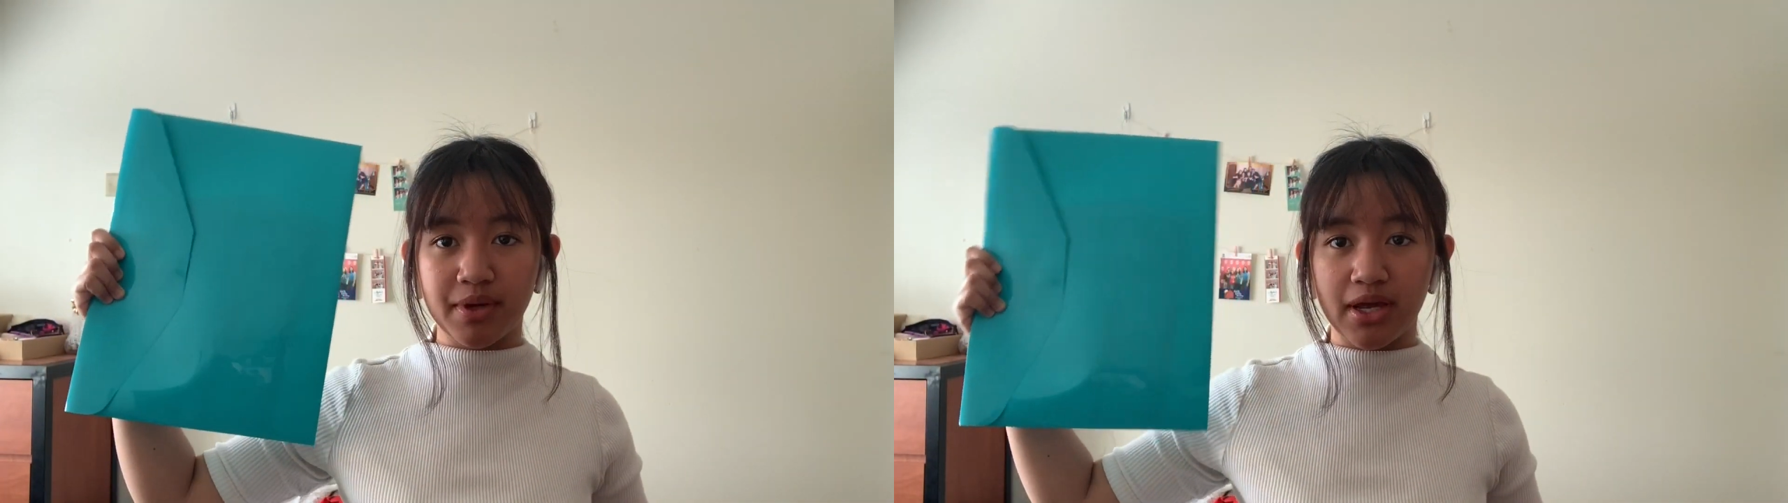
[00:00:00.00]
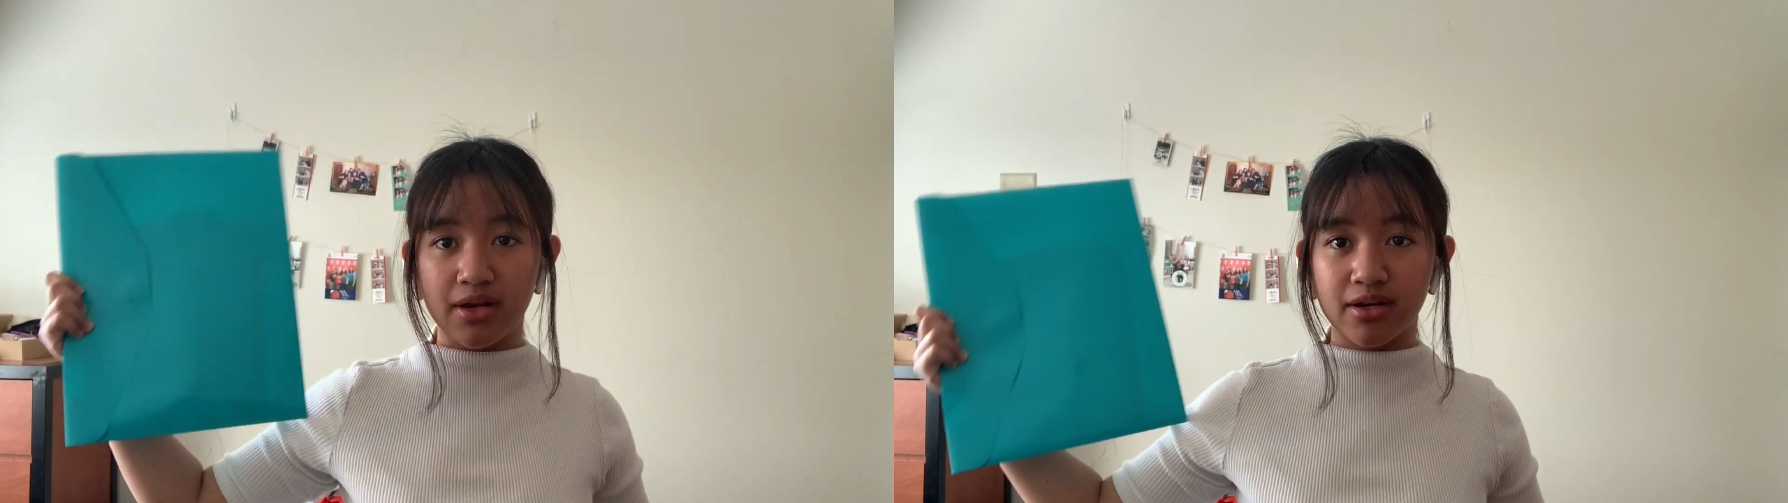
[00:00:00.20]

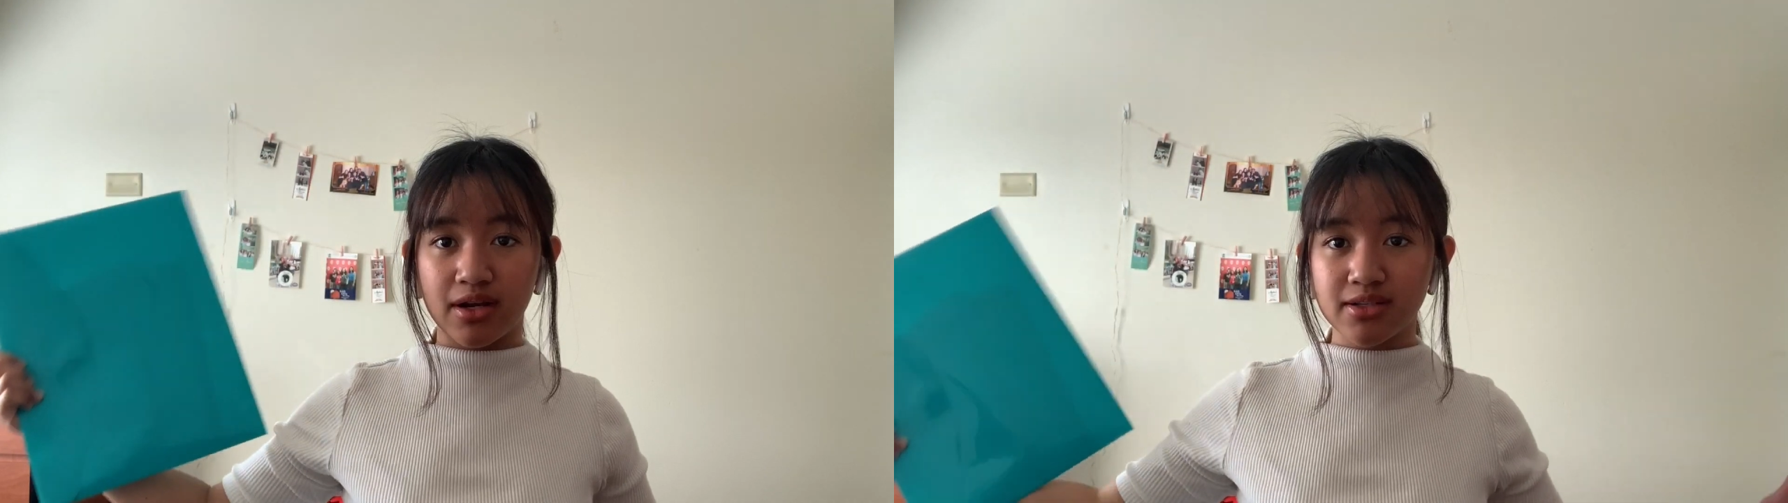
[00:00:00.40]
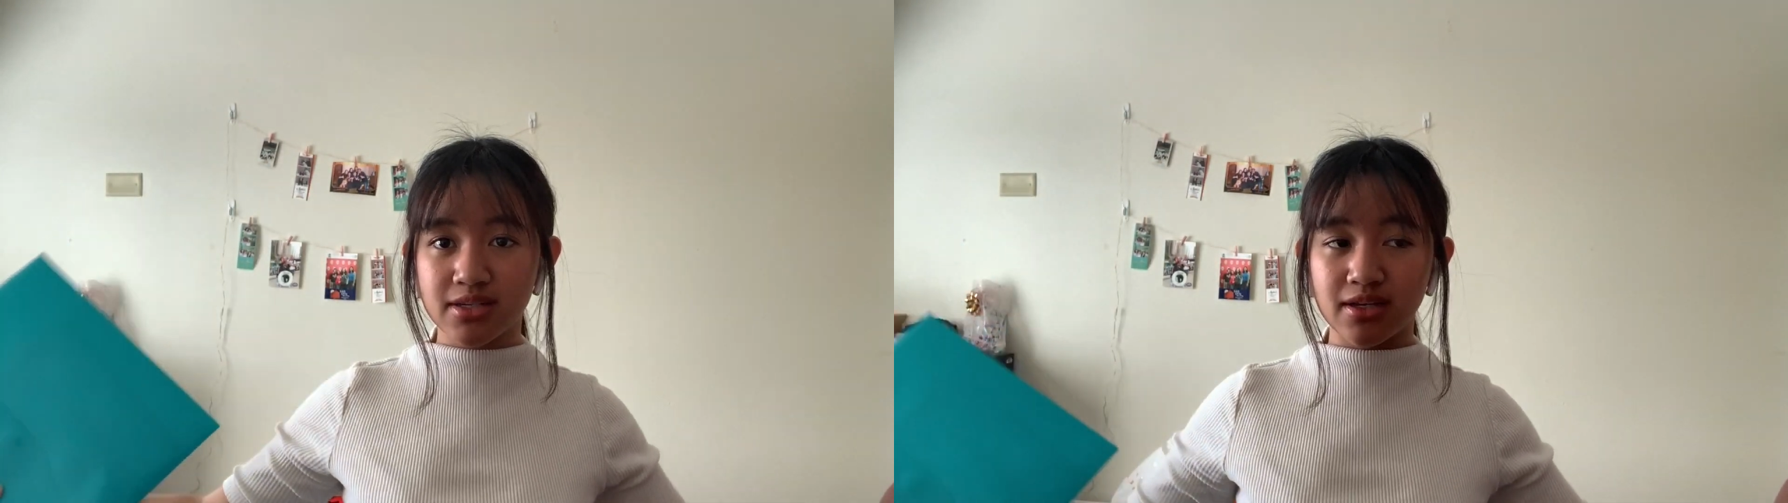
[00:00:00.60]
and
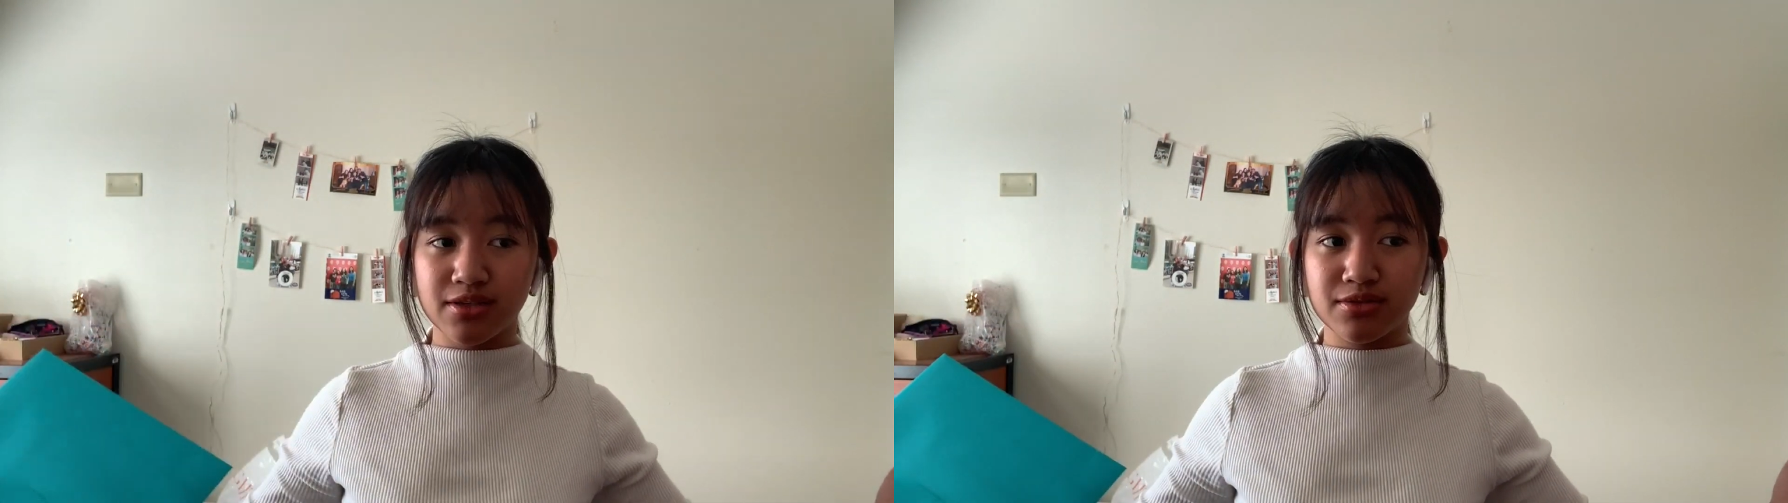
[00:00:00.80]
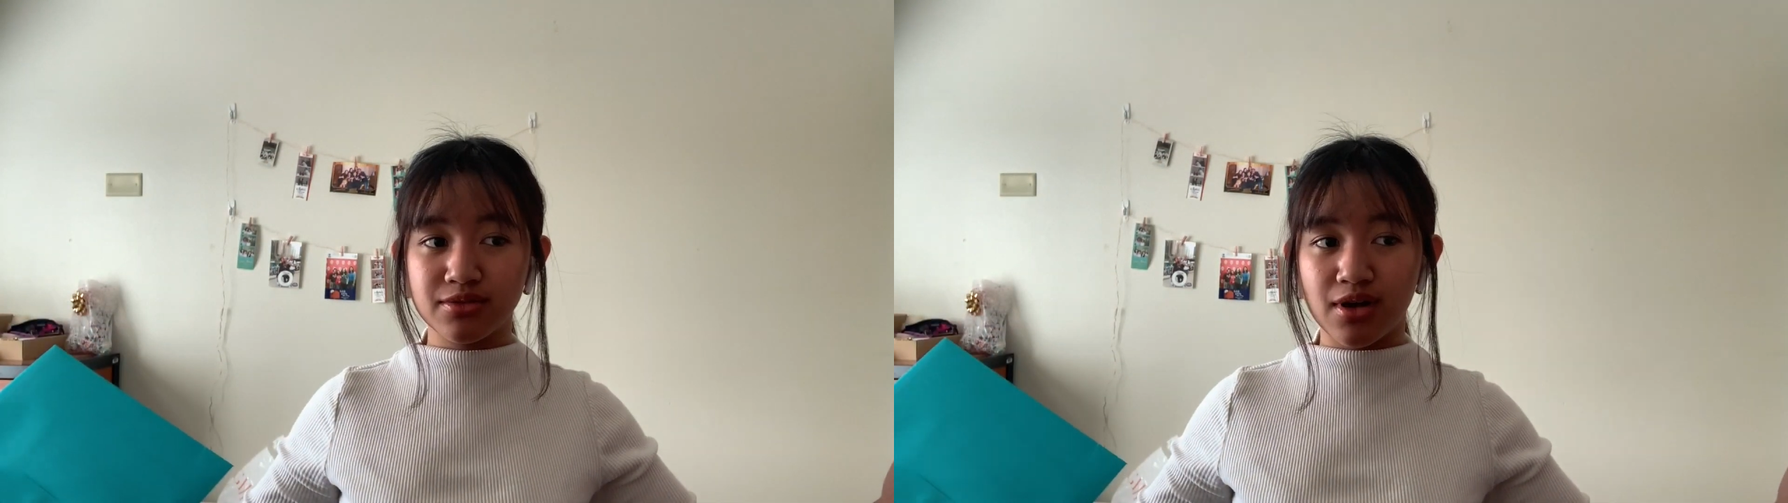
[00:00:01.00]
I'll tell
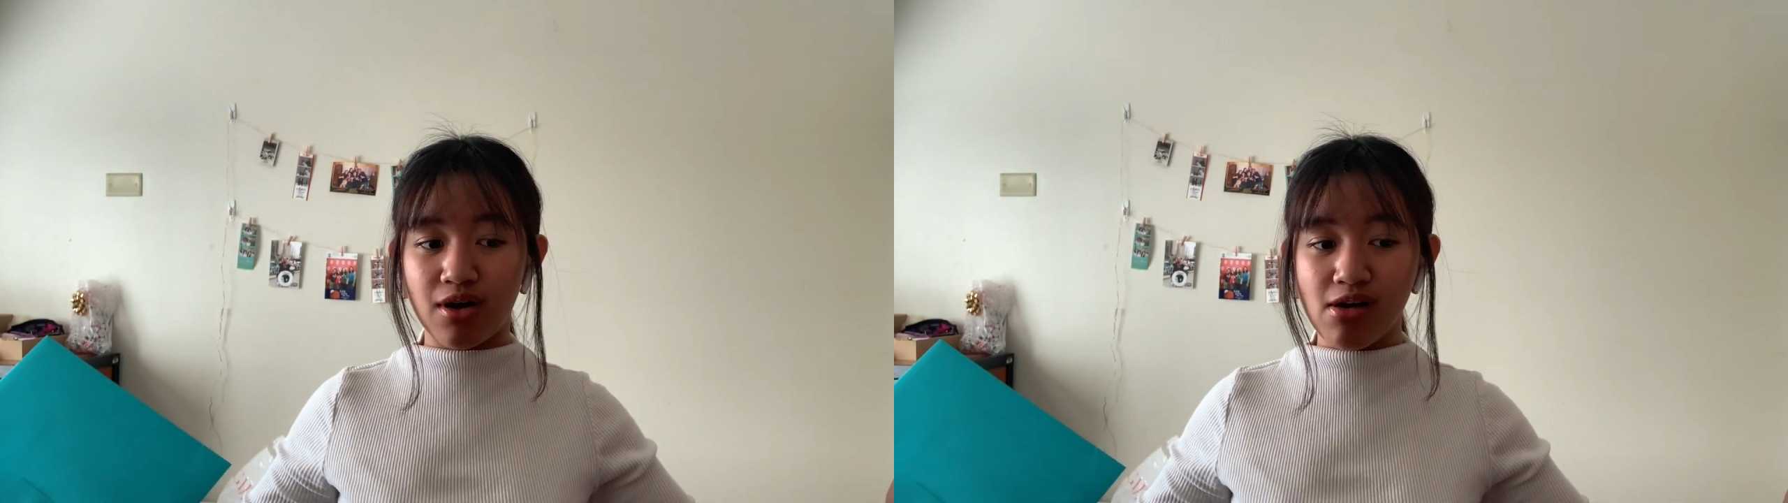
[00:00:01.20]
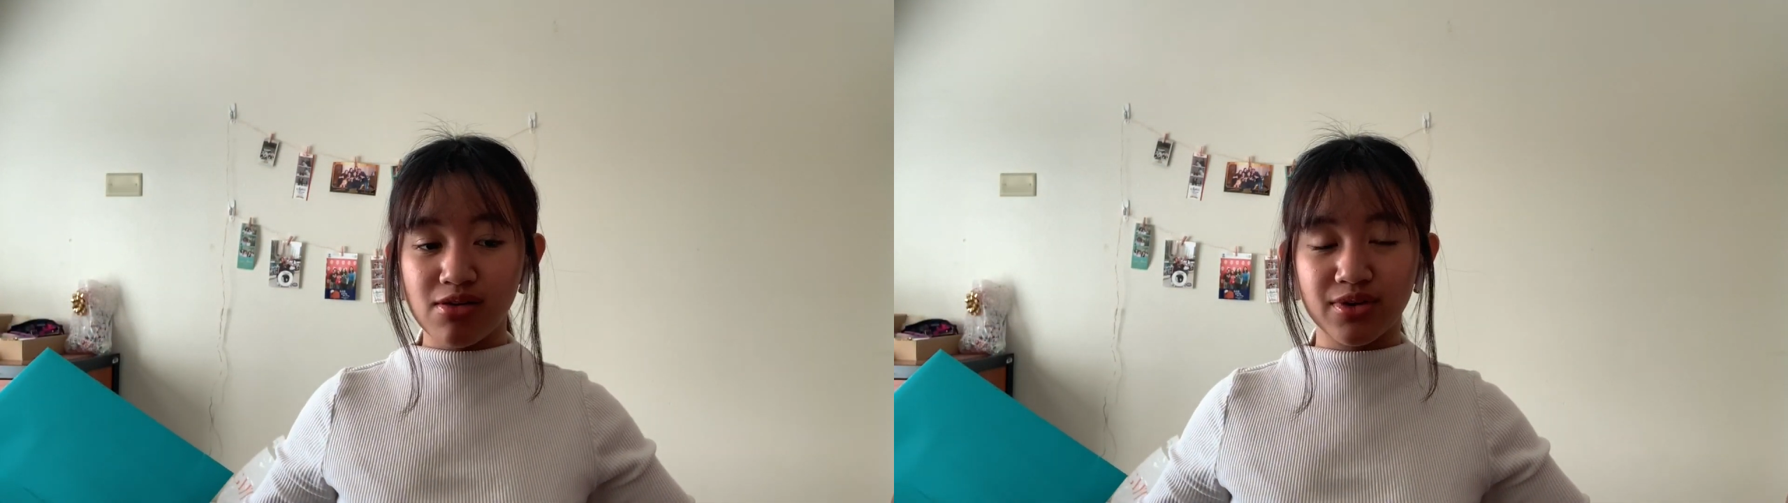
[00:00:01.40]
you
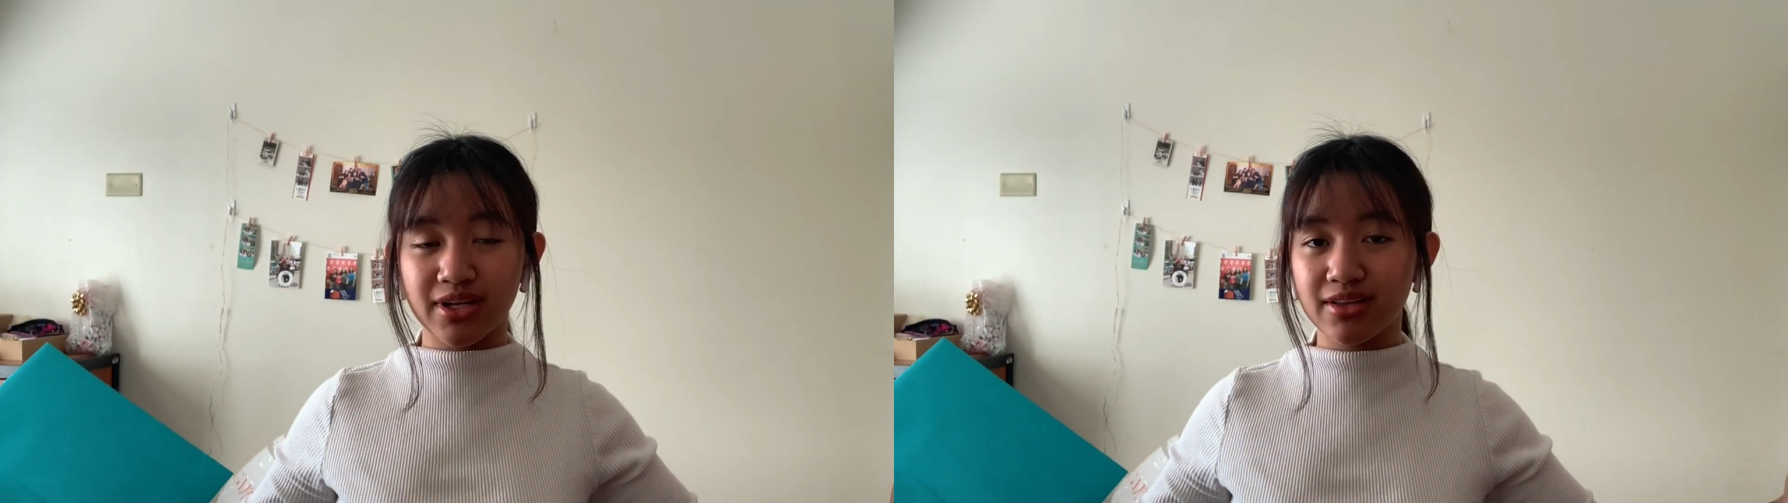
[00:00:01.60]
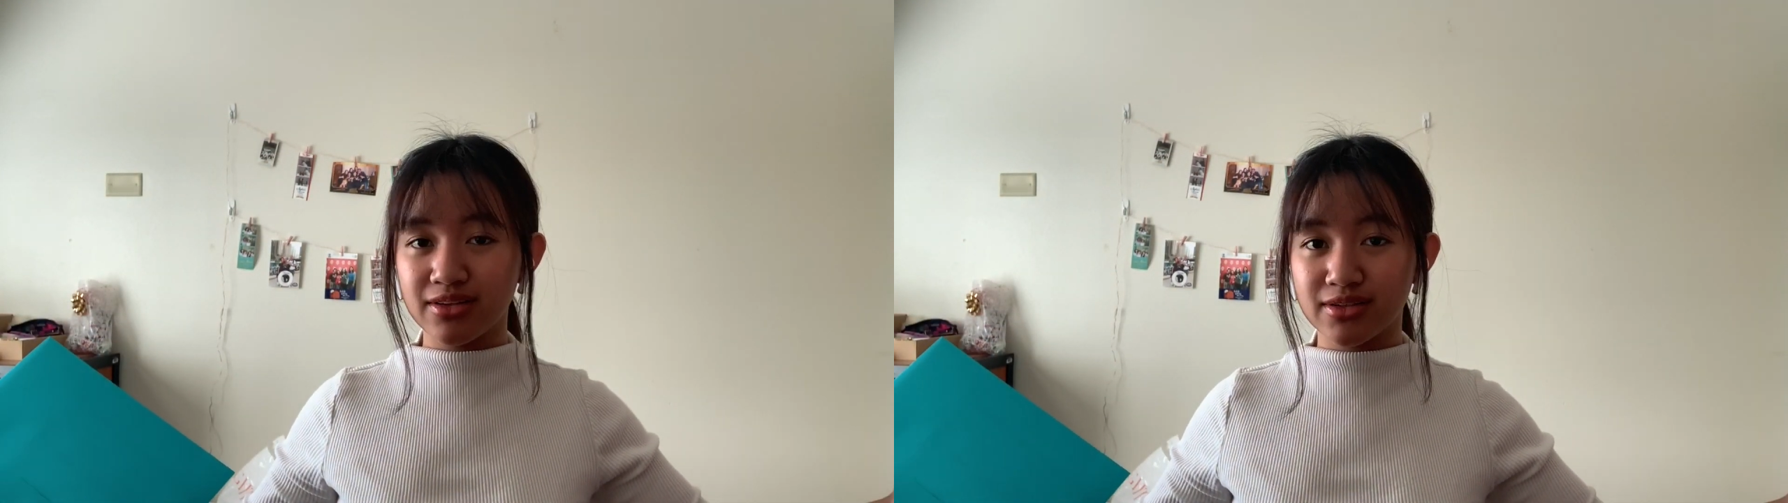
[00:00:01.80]
all what
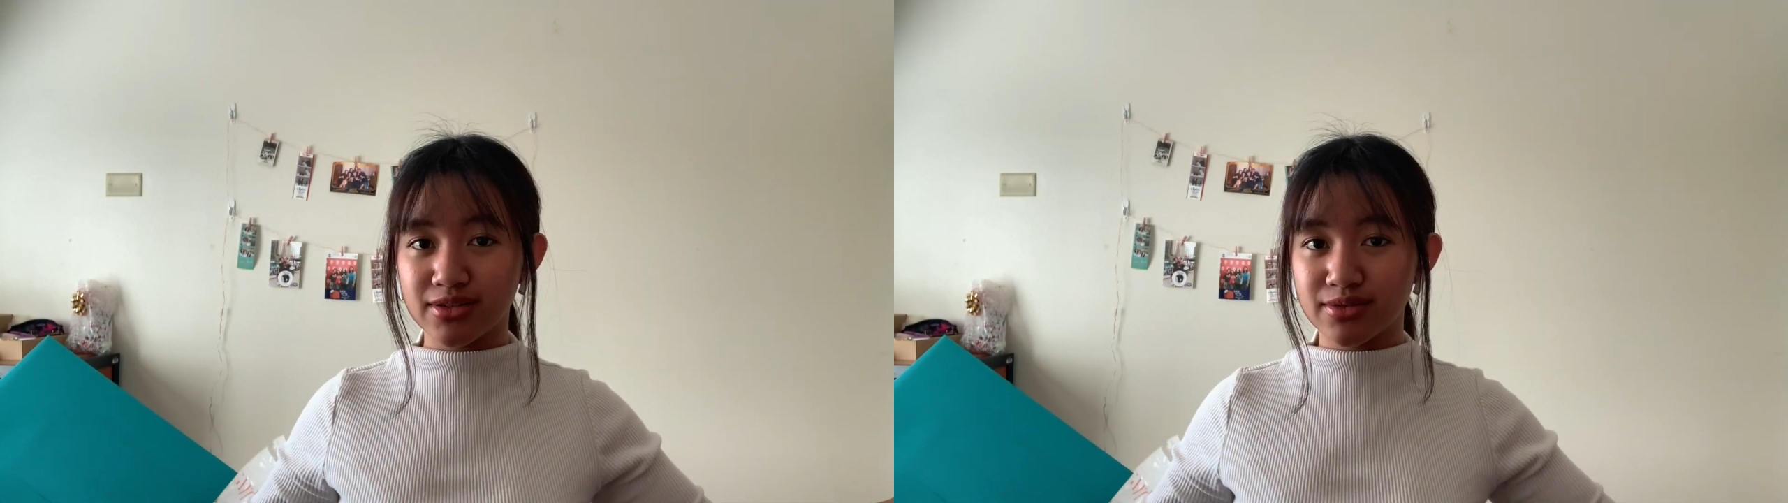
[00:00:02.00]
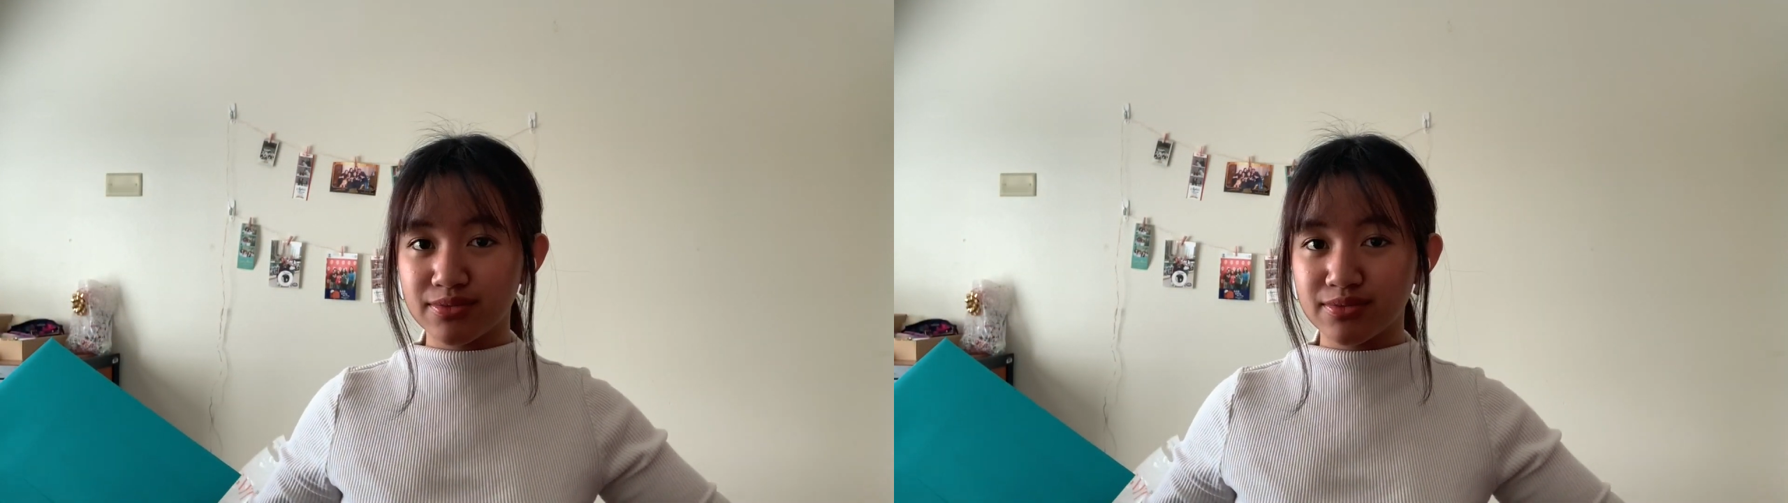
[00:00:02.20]
I learned.